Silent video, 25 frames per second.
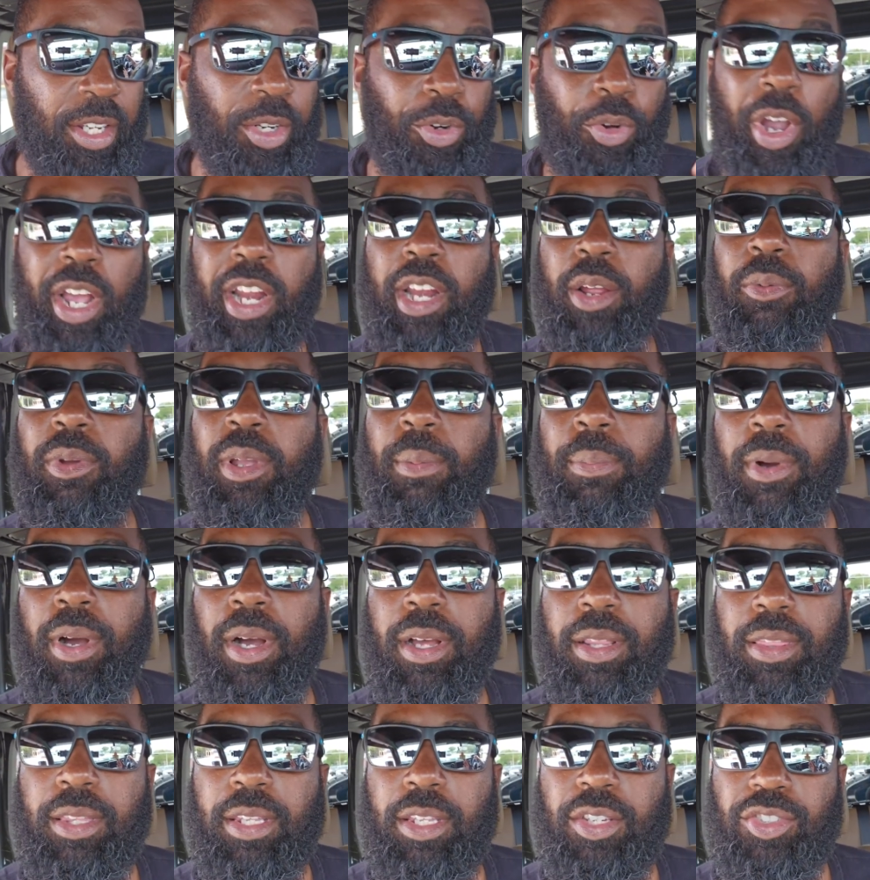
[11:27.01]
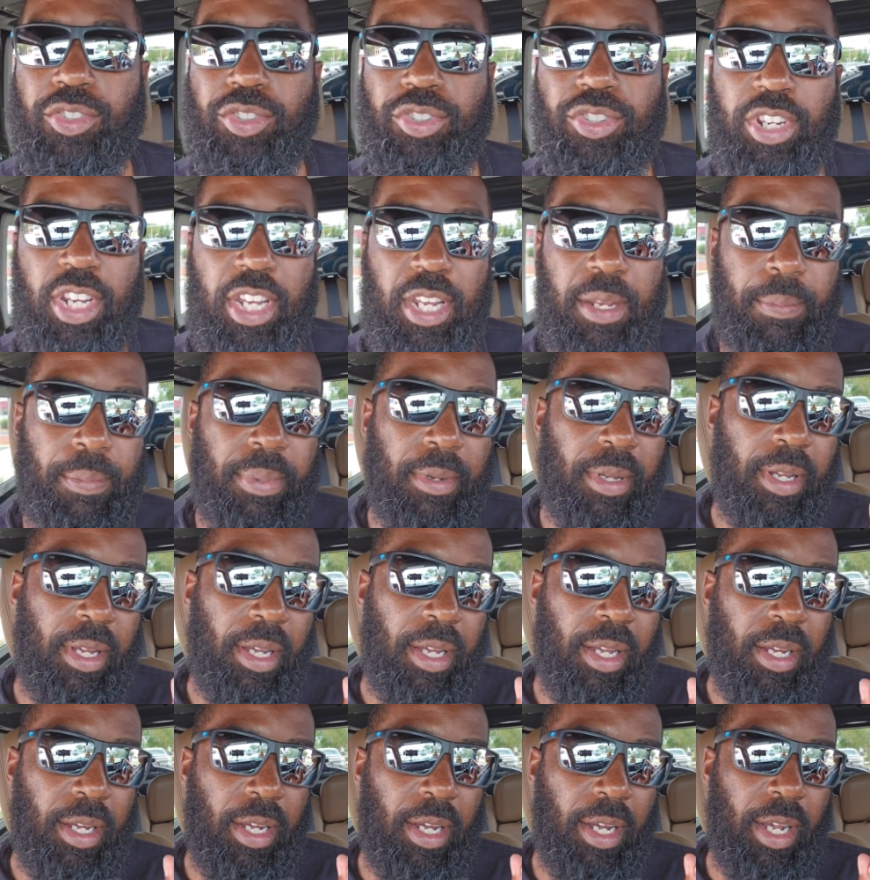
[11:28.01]
Granted, we bought this Jeep
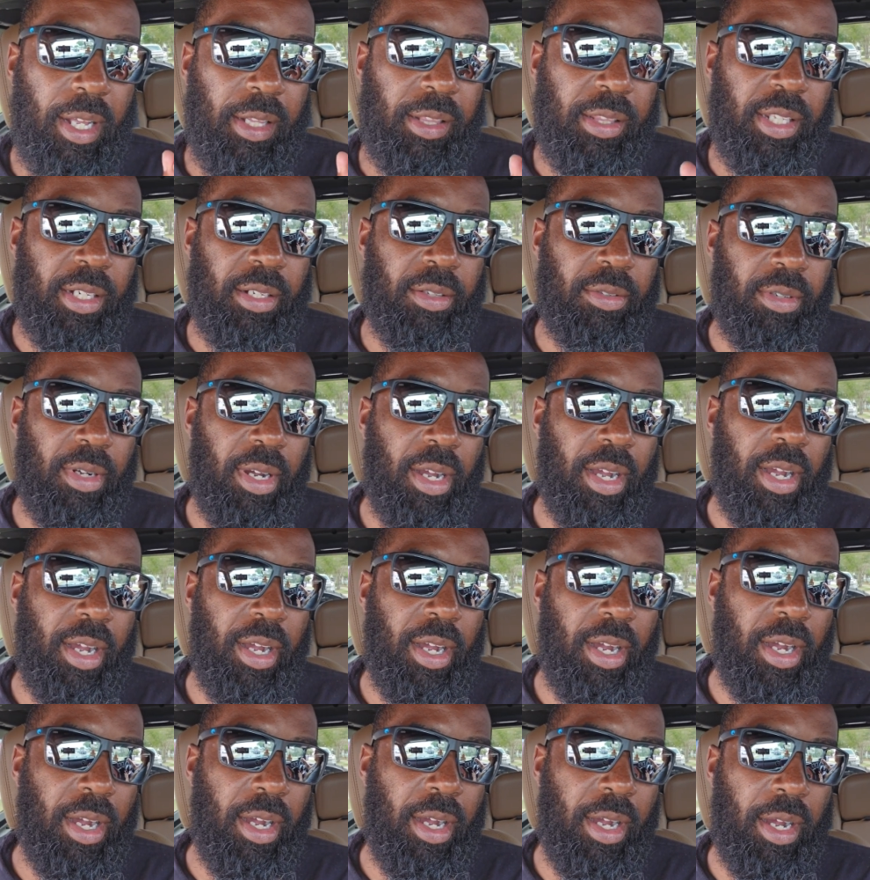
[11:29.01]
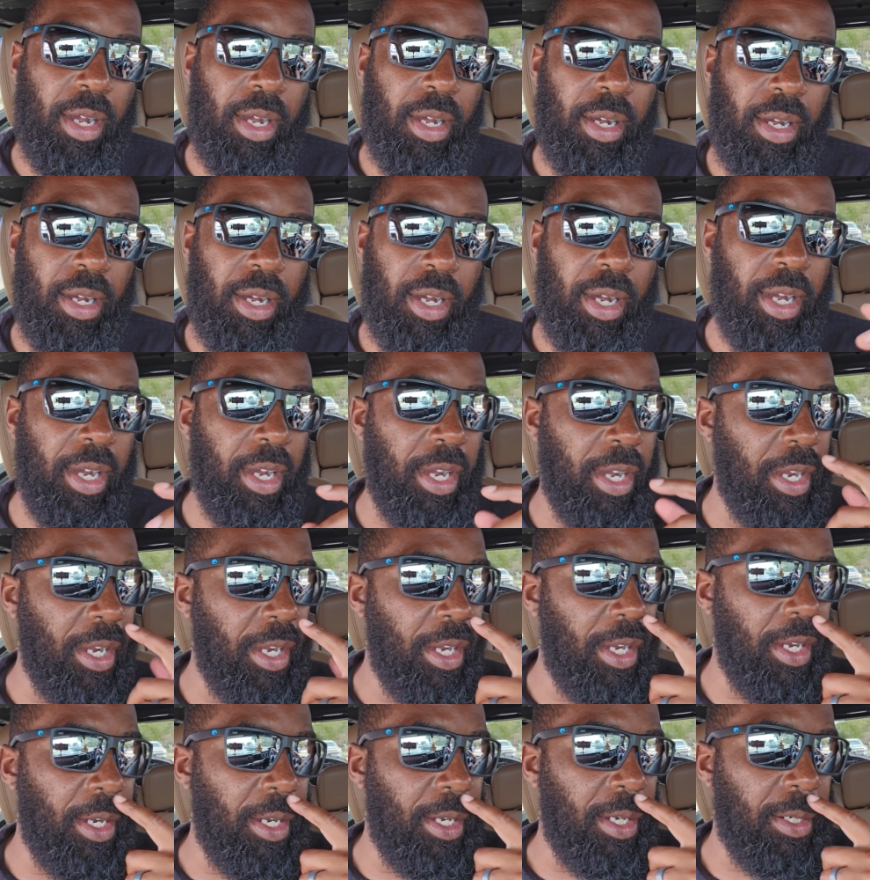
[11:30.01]
a little
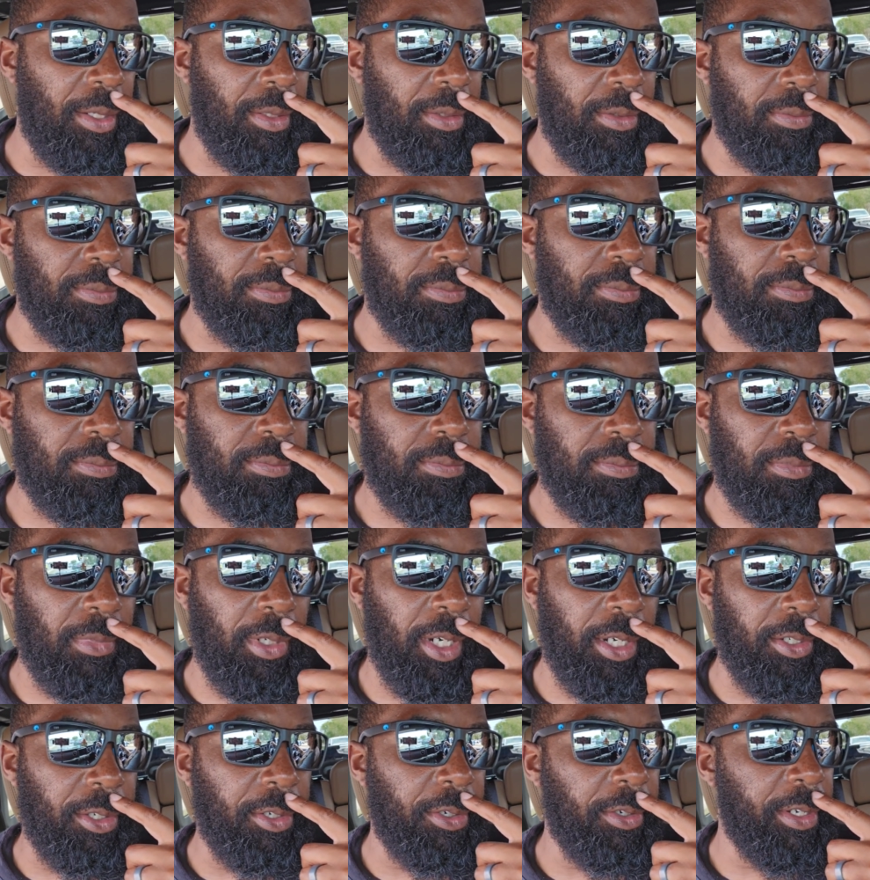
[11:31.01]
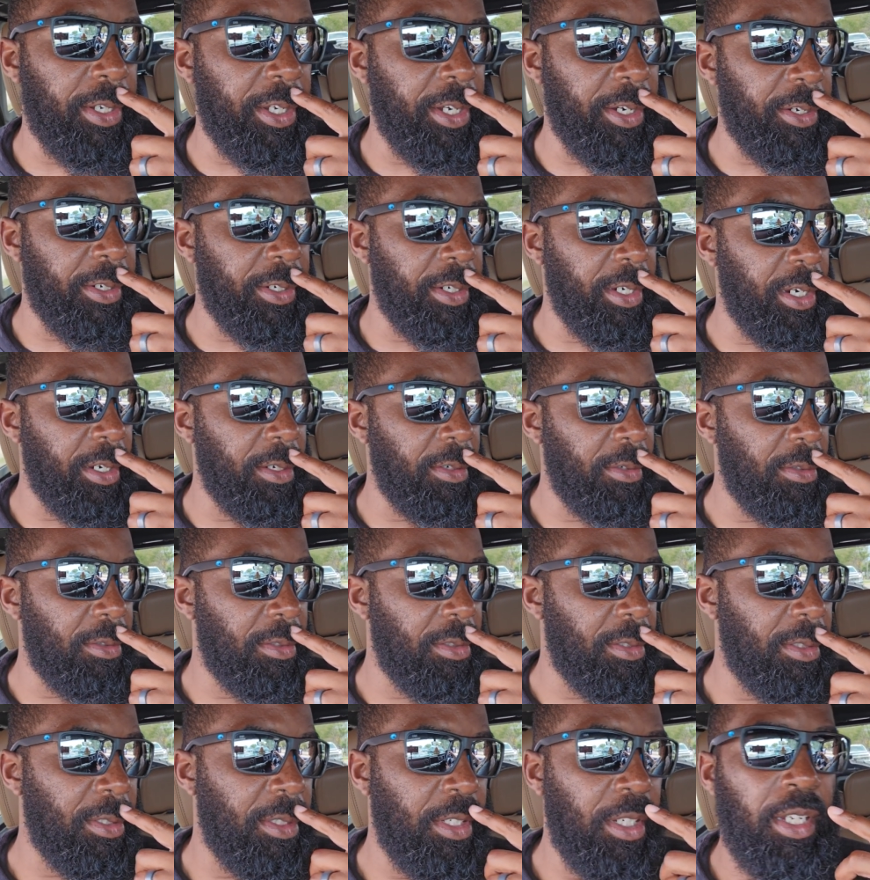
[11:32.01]
uh, under a year ago. Under
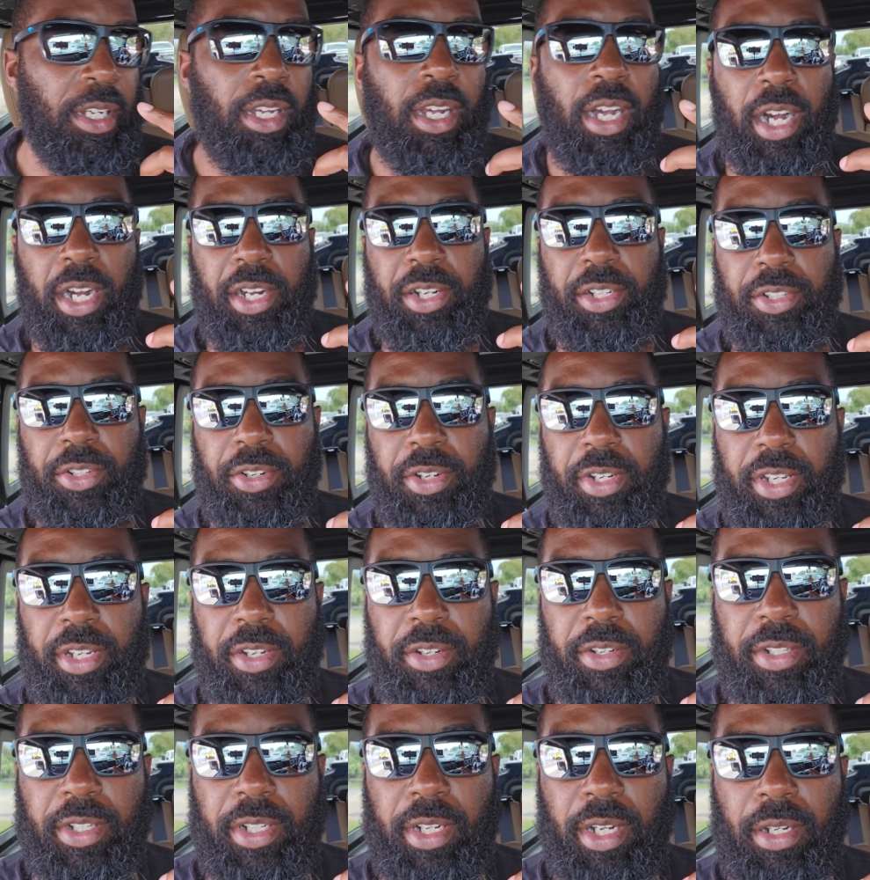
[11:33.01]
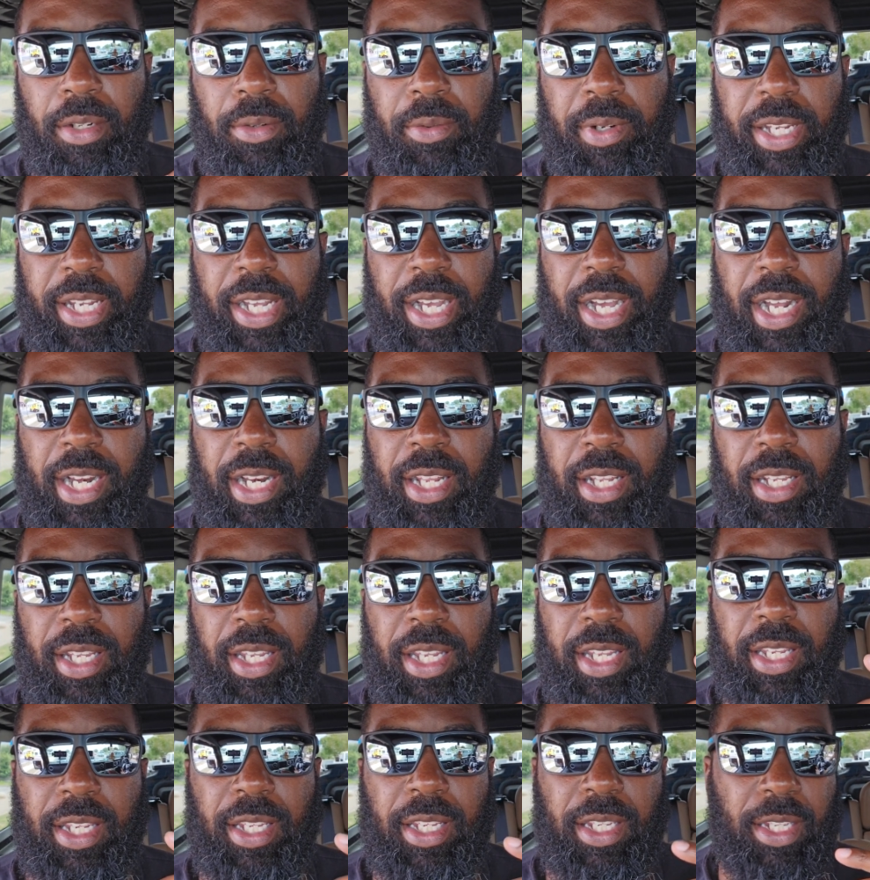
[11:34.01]
a year ago. Under a year ago, we got it
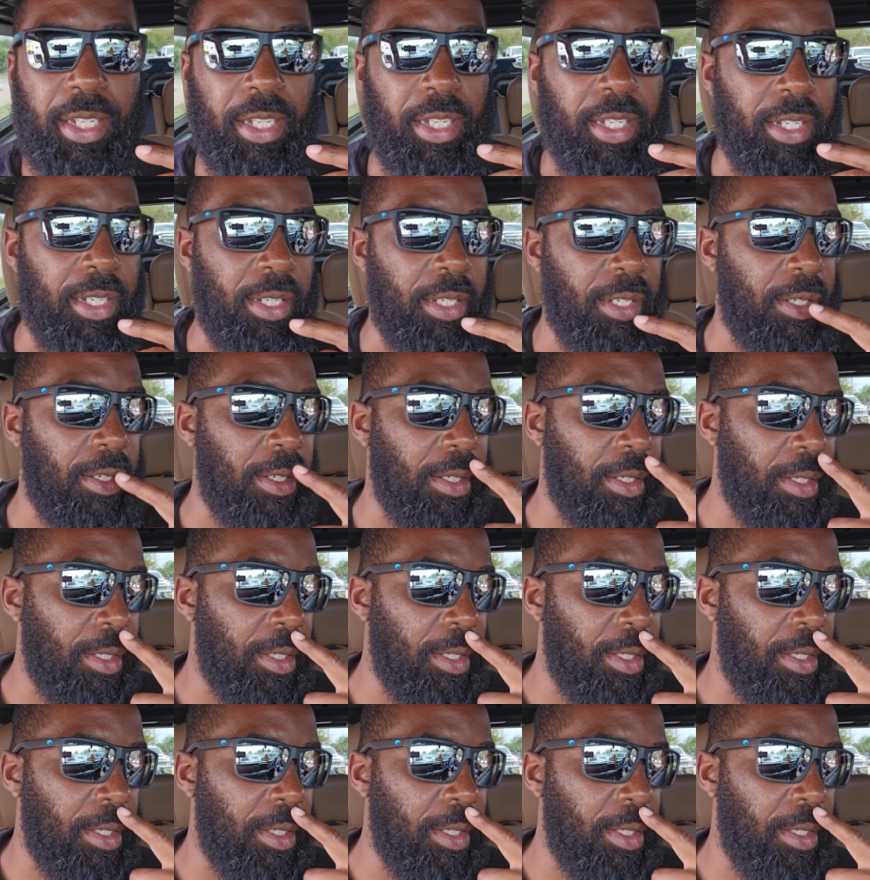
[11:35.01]
in.